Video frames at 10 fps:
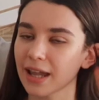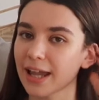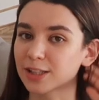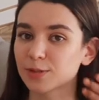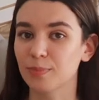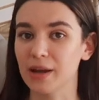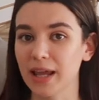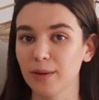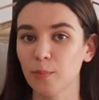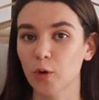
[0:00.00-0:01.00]

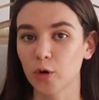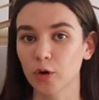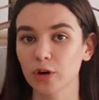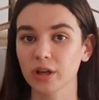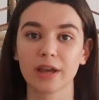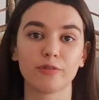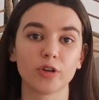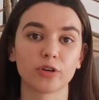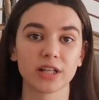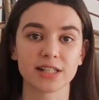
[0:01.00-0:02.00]
explain more if
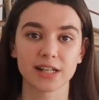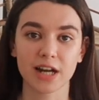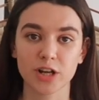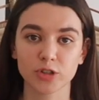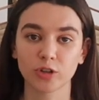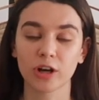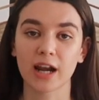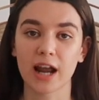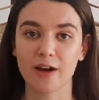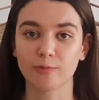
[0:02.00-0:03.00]
you're international
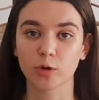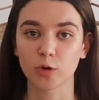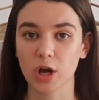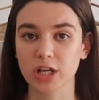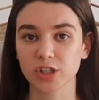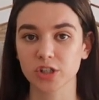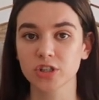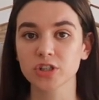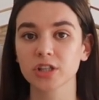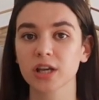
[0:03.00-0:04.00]
and have more
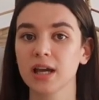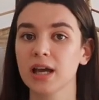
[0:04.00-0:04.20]
questions.